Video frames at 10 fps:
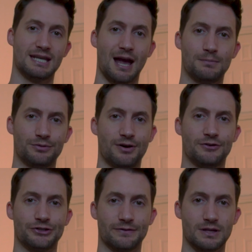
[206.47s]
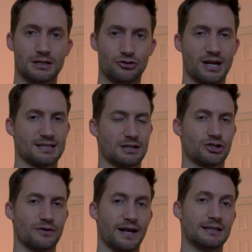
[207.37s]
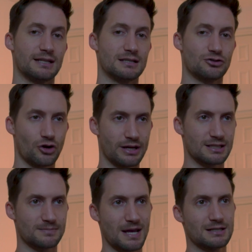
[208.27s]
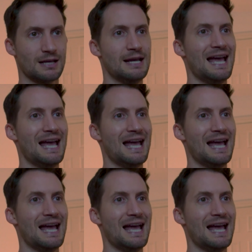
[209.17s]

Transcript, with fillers: The output reference of the transaction the validator is trying to spend